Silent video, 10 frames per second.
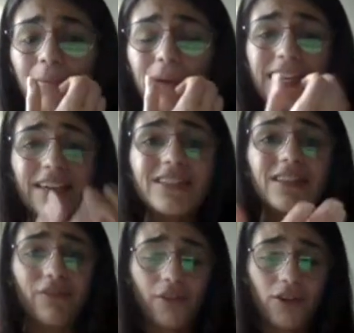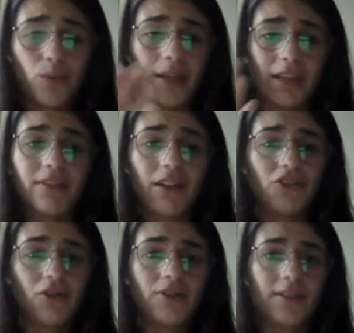But even the first one, even
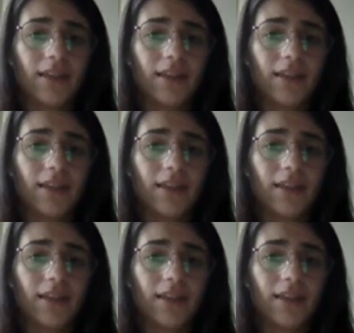a short